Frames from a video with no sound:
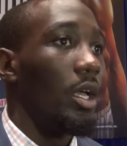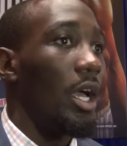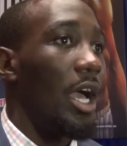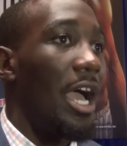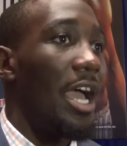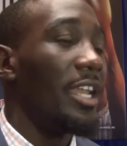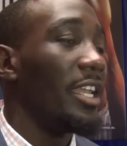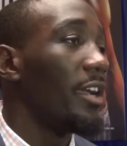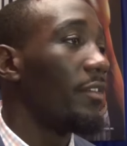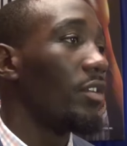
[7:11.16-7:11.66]

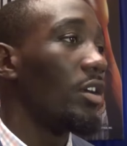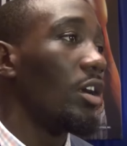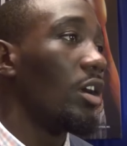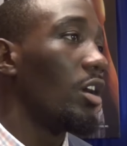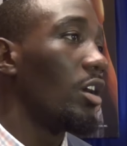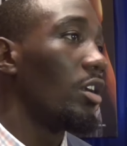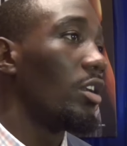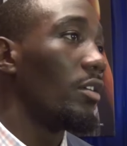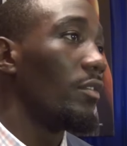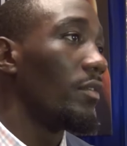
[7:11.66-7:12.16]
I never
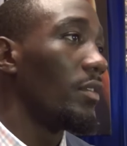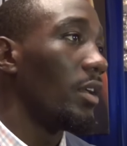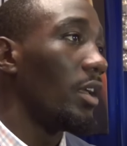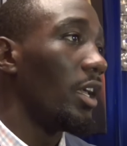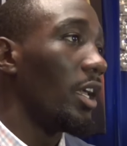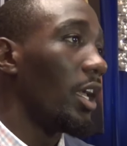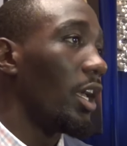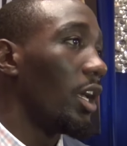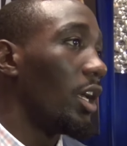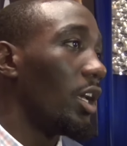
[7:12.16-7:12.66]
heard of
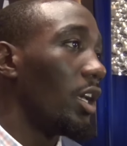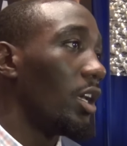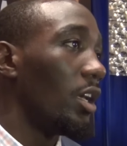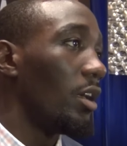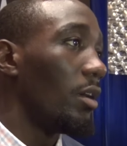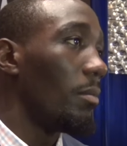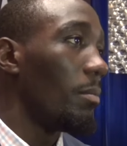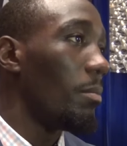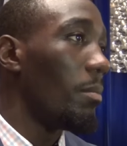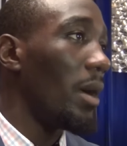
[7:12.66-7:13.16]

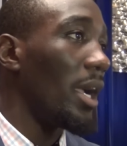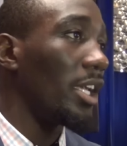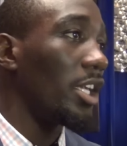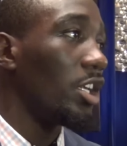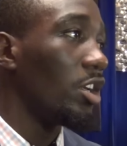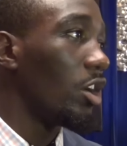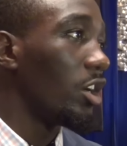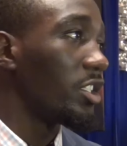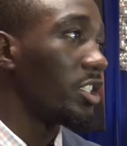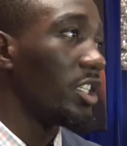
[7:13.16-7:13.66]

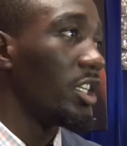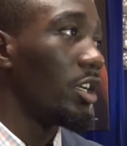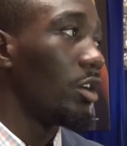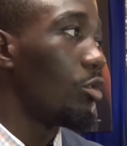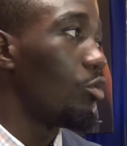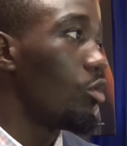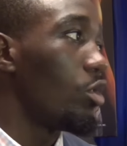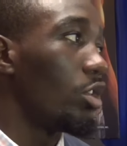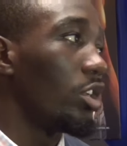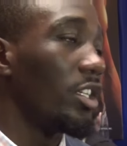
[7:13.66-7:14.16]
Mikey Garcia
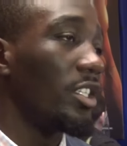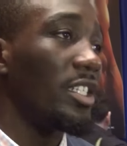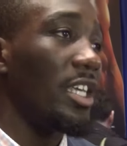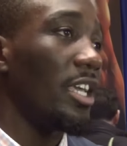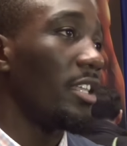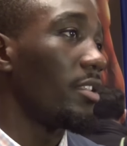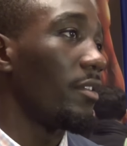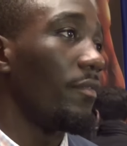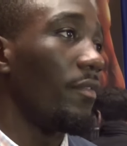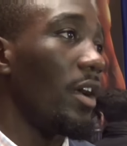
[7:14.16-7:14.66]
wanting to
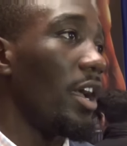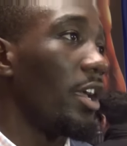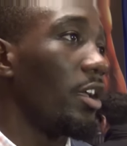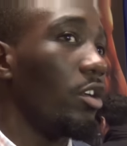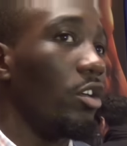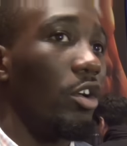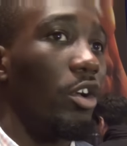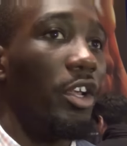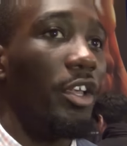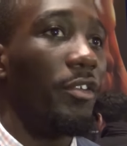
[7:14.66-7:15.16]
take the fight
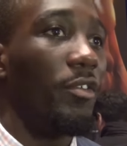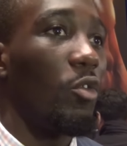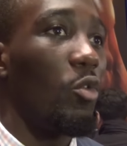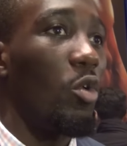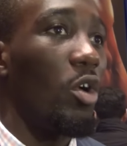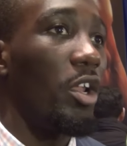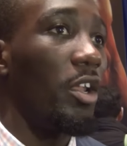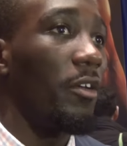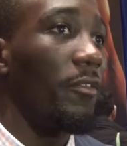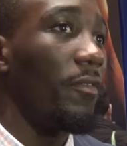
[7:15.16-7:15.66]
or even
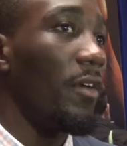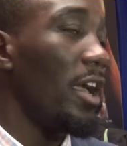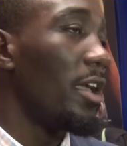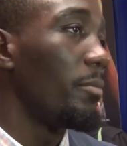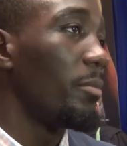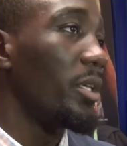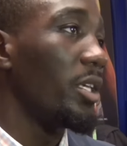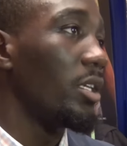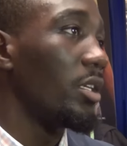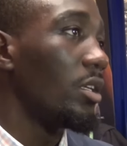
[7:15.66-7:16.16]
wanting to
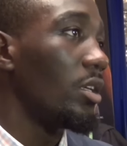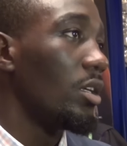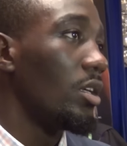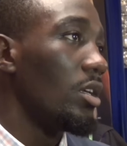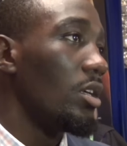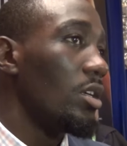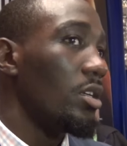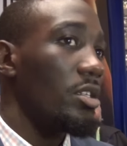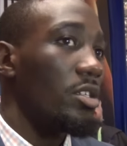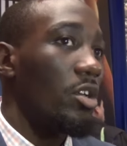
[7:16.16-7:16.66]
fight me.
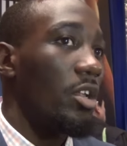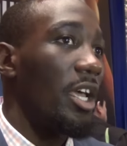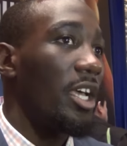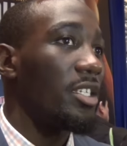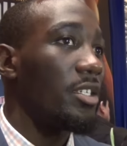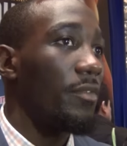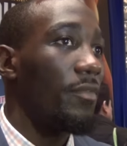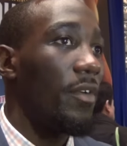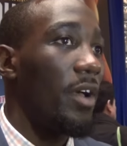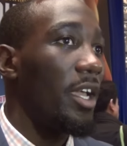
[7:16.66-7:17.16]
So
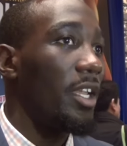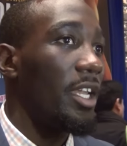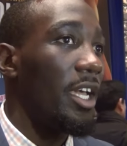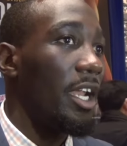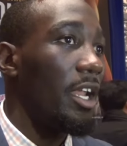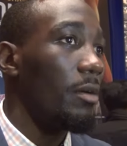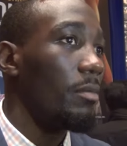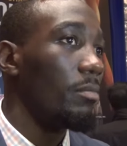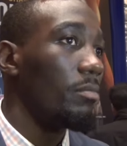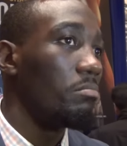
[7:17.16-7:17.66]
that's a fight
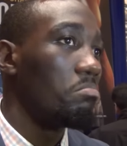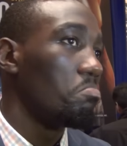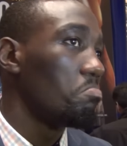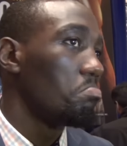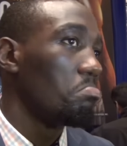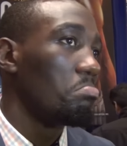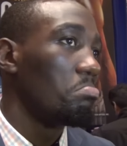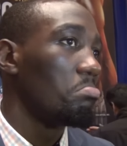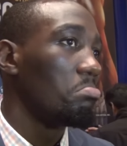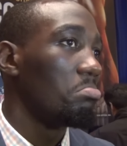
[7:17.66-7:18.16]
that I'm
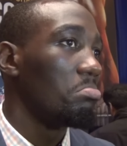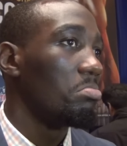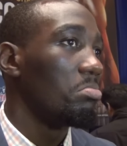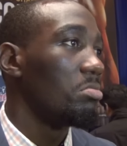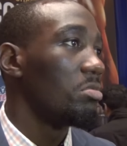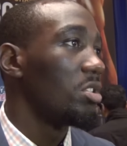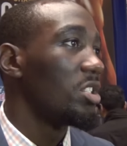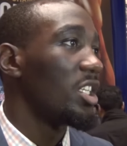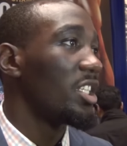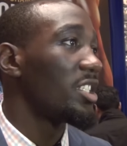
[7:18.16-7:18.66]

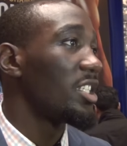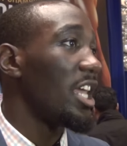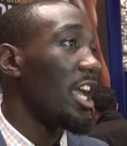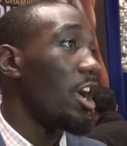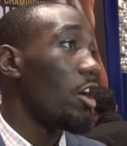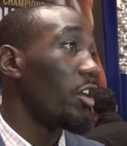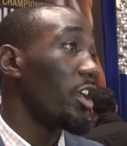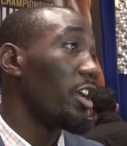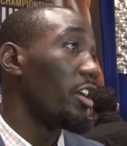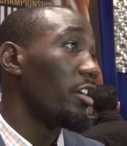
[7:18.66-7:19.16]
just
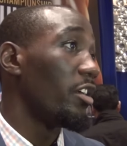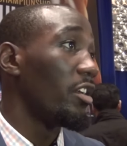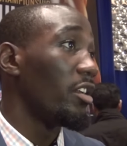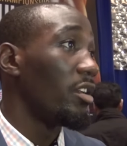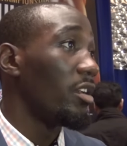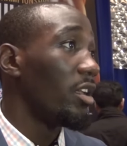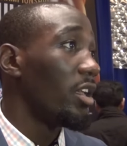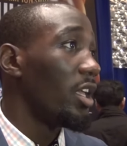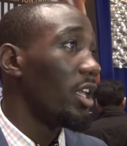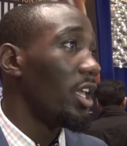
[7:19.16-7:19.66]
now hearing.